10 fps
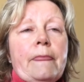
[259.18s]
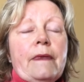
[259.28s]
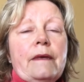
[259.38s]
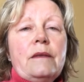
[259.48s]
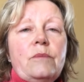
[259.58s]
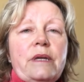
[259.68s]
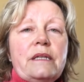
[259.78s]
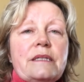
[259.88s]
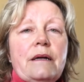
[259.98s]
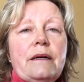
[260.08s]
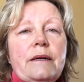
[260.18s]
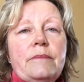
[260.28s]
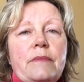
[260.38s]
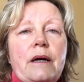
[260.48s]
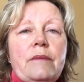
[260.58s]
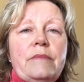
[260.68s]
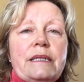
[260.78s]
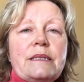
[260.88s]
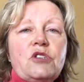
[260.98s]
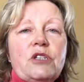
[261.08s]
In the meantime, I'm
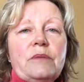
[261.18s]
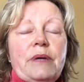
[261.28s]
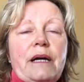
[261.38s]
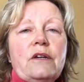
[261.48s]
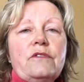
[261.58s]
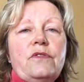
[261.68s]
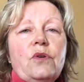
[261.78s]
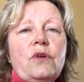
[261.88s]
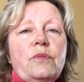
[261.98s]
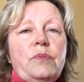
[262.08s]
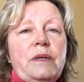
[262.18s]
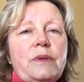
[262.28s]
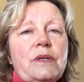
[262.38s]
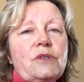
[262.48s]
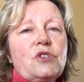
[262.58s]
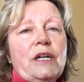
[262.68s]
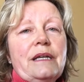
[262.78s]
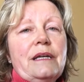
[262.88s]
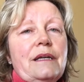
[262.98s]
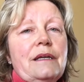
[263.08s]
messaging back and forth. People are
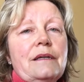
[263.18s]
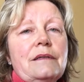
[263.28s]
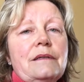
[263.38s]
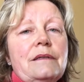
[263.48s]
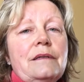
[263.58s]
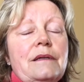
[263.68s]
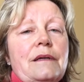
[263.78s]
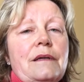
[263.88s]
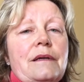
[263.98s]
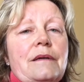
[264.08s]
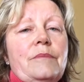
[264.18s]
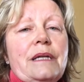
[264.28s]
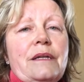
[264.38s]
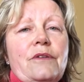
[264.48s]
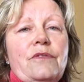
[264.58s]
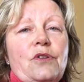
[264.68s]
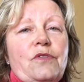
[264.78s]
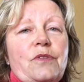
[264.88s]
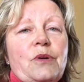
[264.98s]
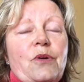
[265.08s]
checking in, many of you
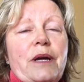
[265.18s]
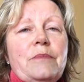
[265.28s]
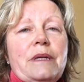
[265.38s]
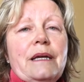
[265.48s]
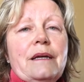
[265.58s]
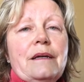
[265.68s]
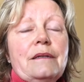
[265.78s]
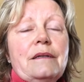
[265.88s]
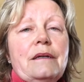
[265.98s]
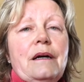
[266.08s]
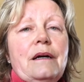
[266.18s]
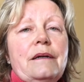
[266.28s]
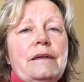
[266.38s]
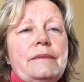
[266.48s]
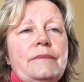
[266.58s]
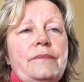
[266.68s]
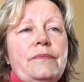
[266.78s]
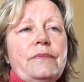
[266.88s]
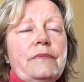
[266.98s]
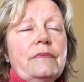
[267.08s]
from Grand Manan,
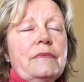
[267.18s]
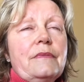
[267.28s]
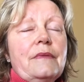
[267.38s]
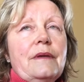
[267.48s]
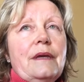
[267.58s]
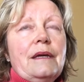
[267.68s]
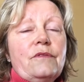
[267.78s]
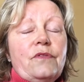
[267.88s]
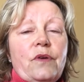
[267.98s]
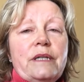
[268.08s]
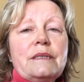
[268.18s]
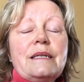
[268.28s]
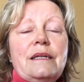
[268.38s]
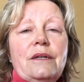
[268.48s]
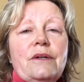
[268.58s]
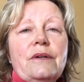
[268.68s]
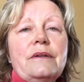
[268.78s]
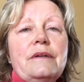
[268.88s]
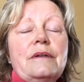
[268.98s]
and friends here.